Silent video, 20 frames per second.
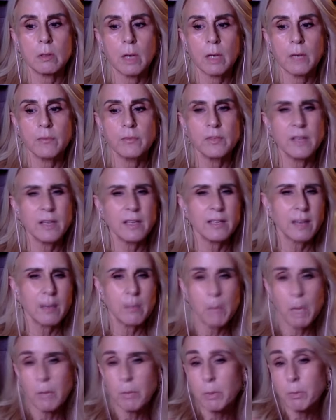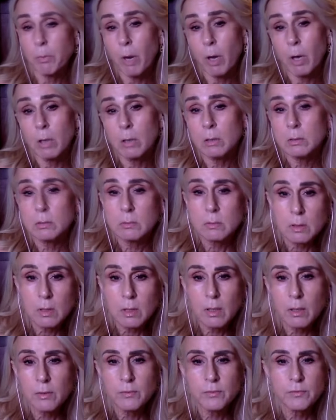I feel like that might be part
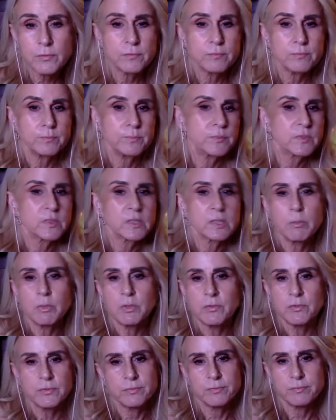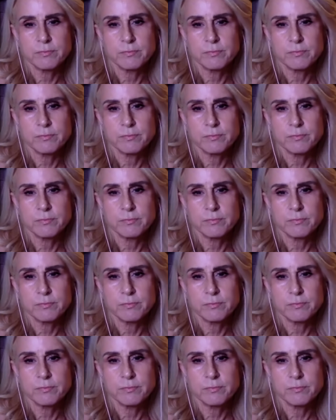of some of